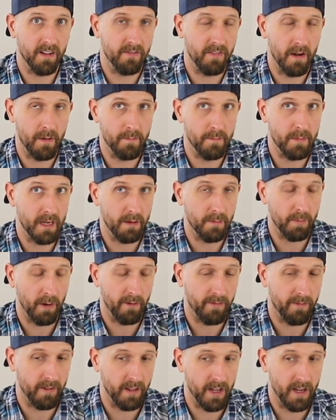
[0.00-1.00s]
if I'm being
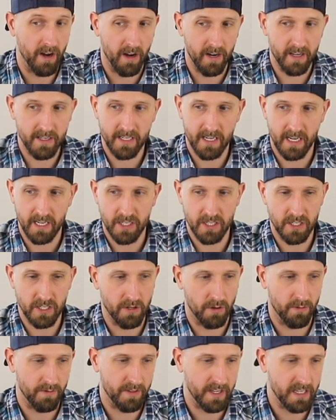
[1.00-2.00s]
perfectly honest. I just
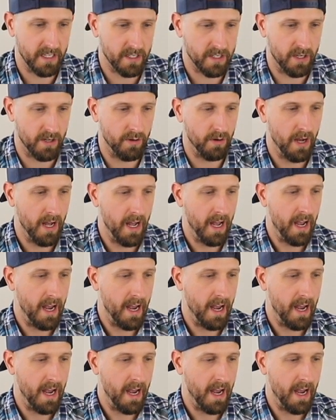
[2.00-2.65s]
don't think so.